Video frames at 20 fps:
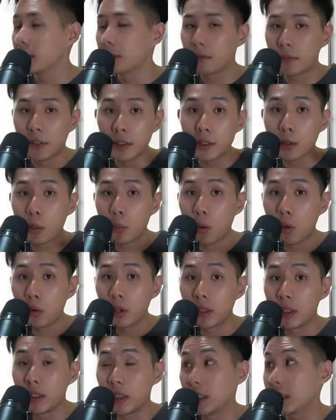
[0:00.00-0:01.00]
First
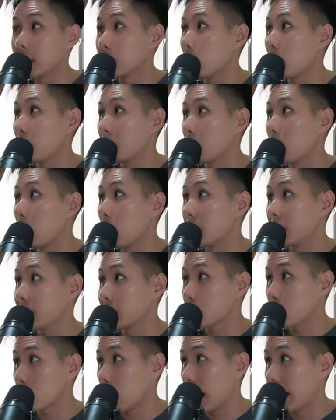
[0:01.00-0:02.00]
component is what we call this
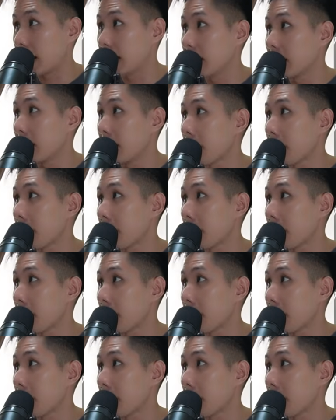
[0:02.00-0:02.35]
track,